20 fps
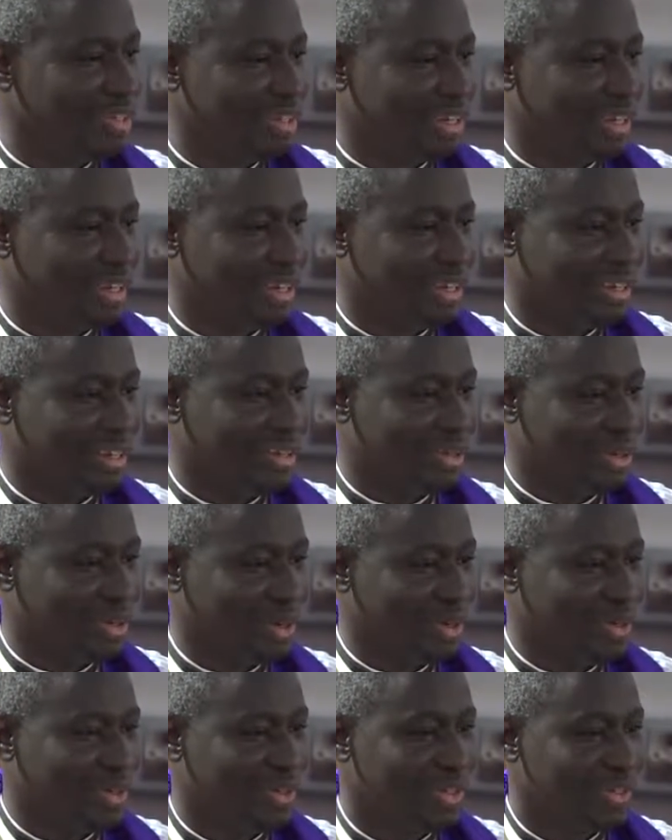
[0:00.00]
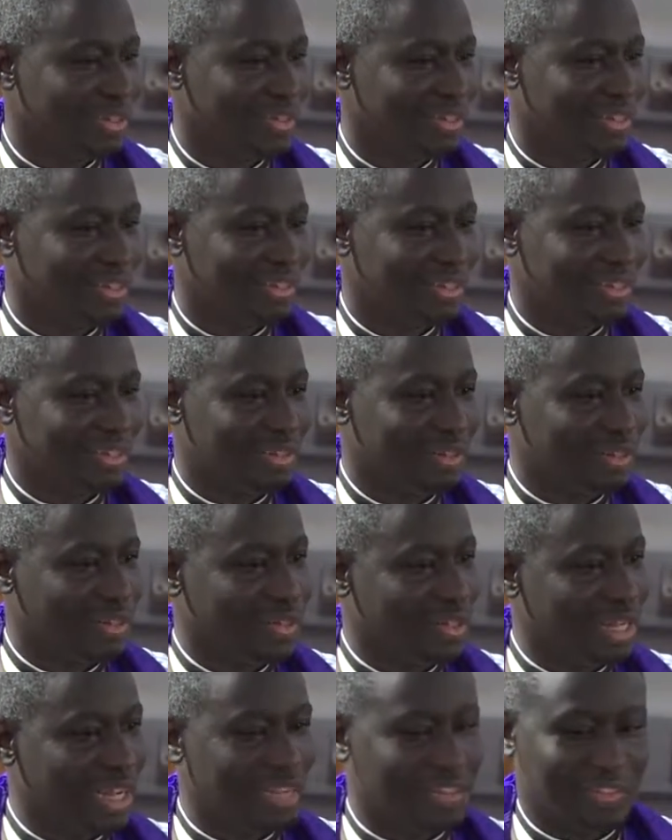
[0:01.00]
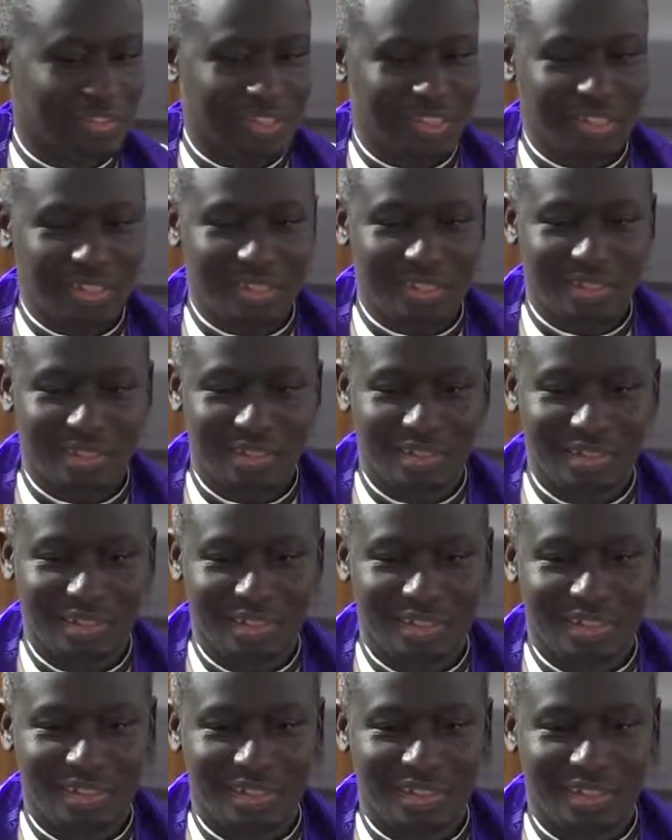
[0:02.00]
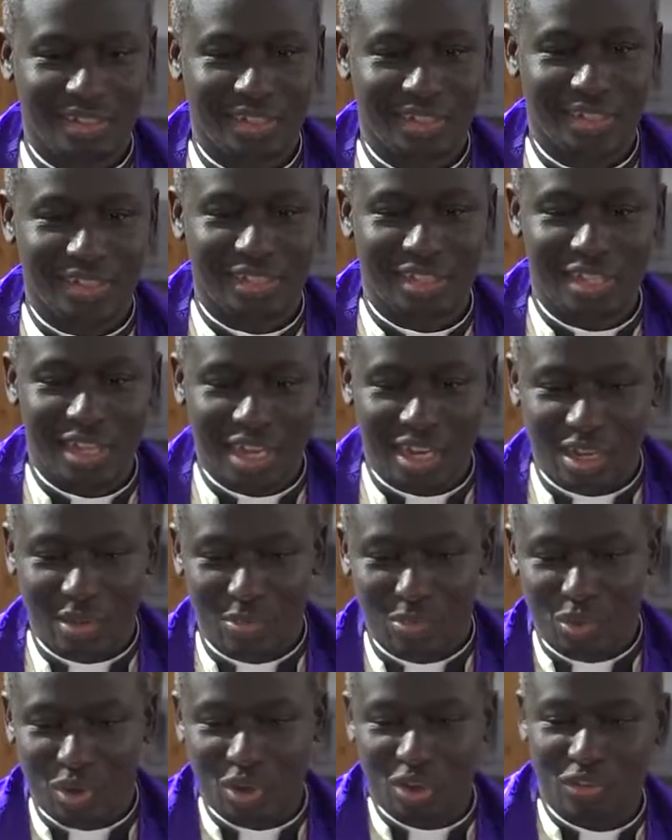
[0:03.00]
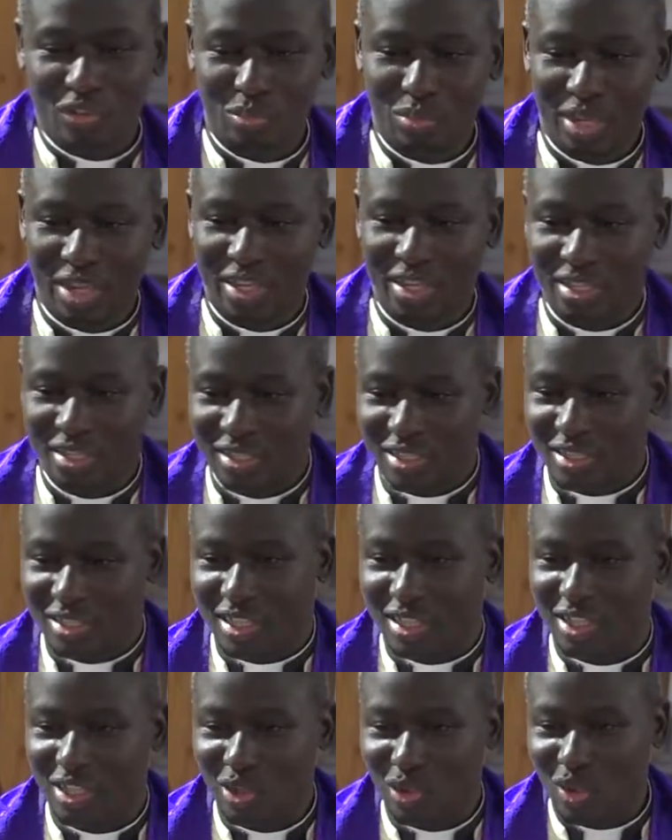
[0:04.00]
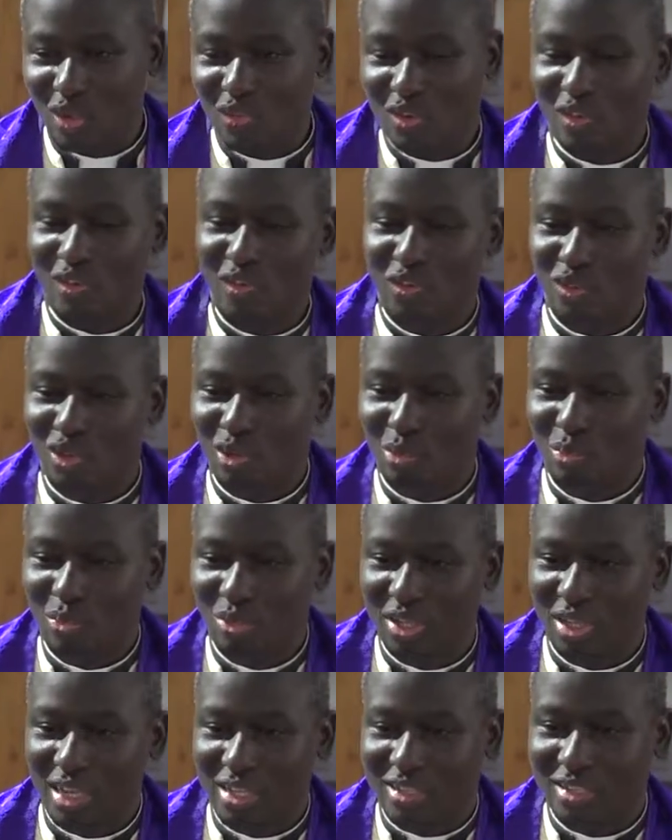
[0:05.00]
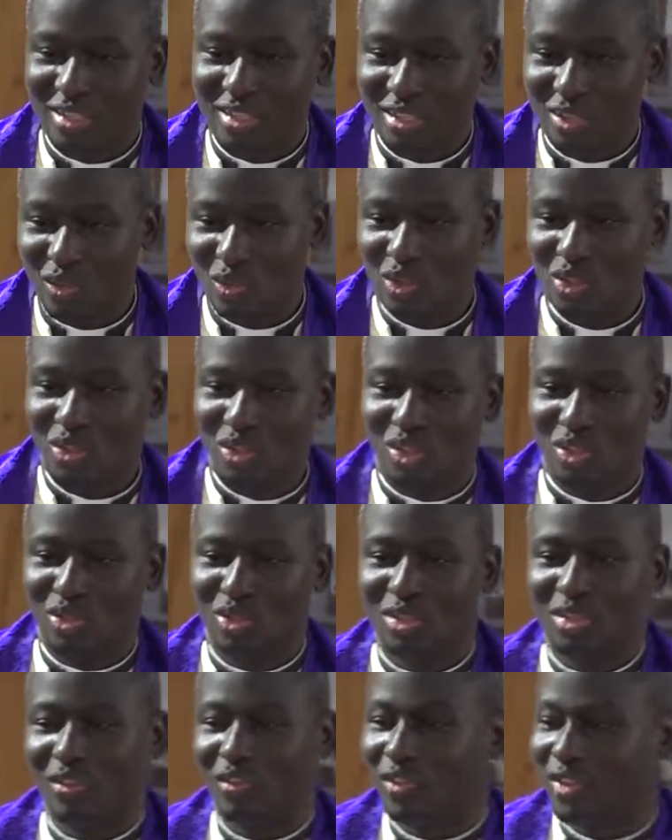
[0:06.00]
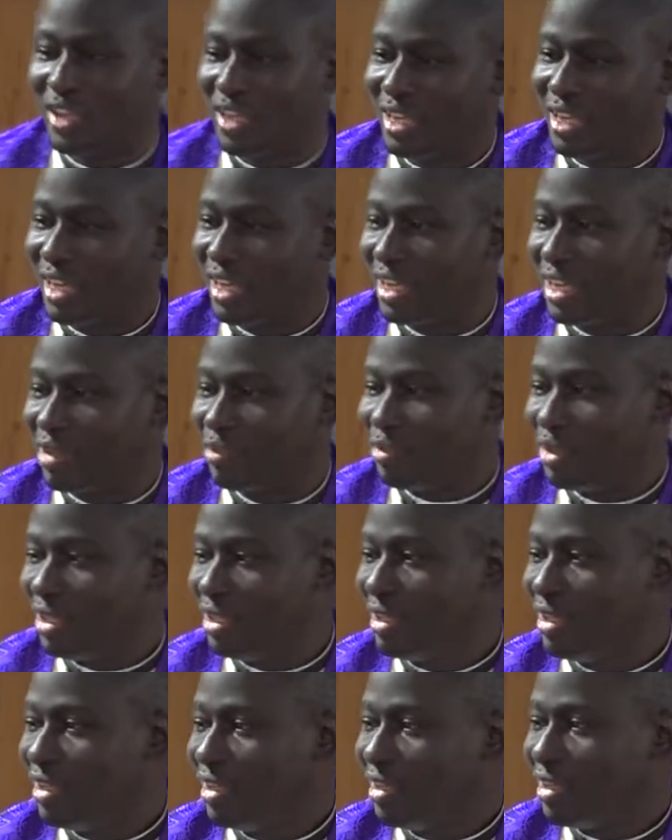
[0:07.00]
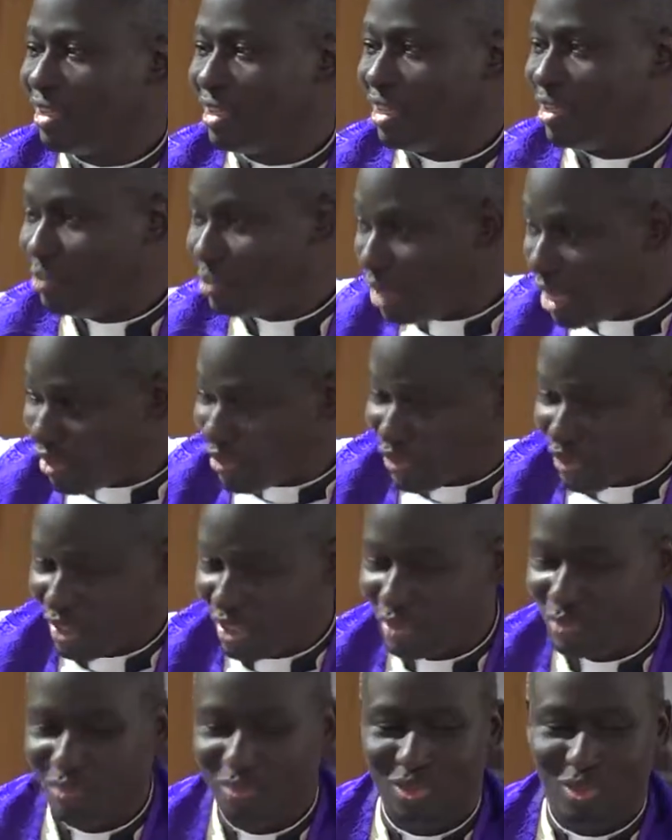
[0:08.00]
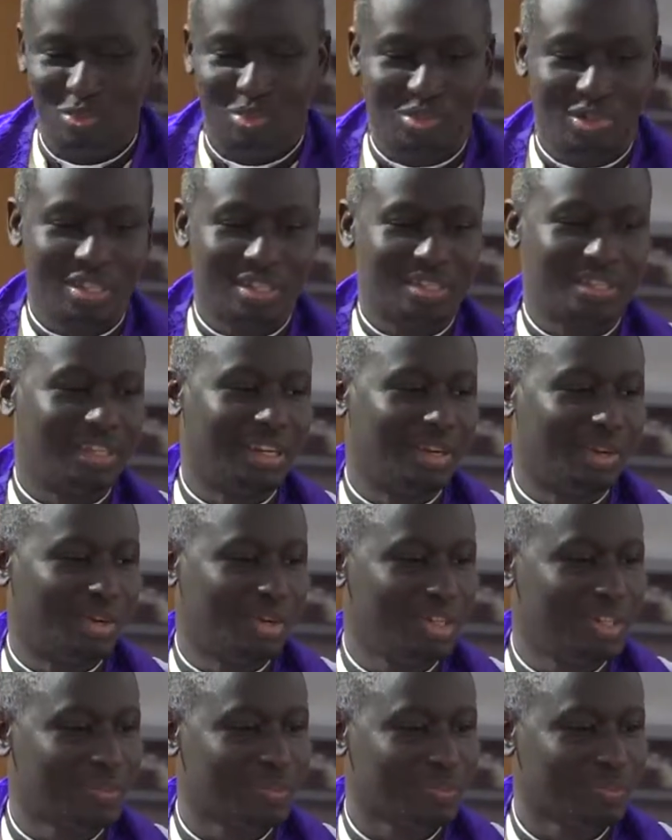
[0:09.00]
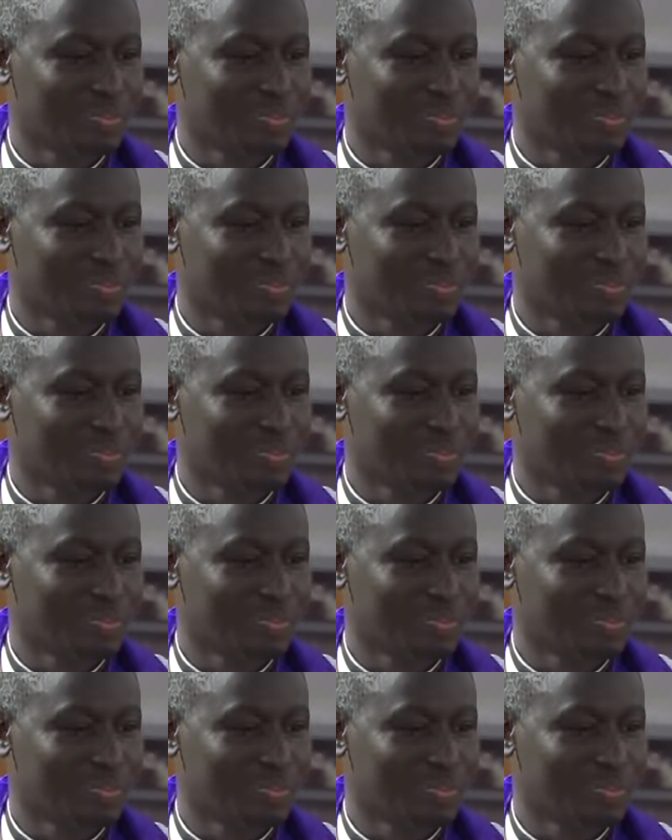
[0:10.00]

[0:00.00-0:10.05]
Uh, you know, uh, do, do the things. Uh, this younger boy of mine is taking over from me. At least he, he's not a failure like me in Imafe. Praise the Lord.